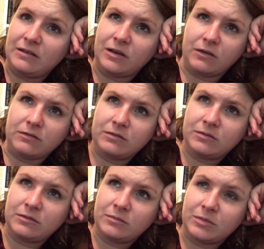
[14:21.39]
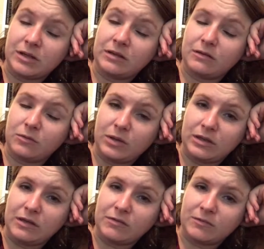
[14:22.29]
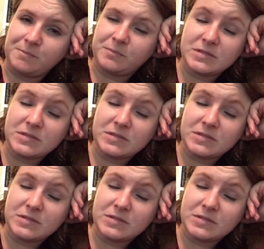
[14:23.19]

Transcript: No, by the end of the week even.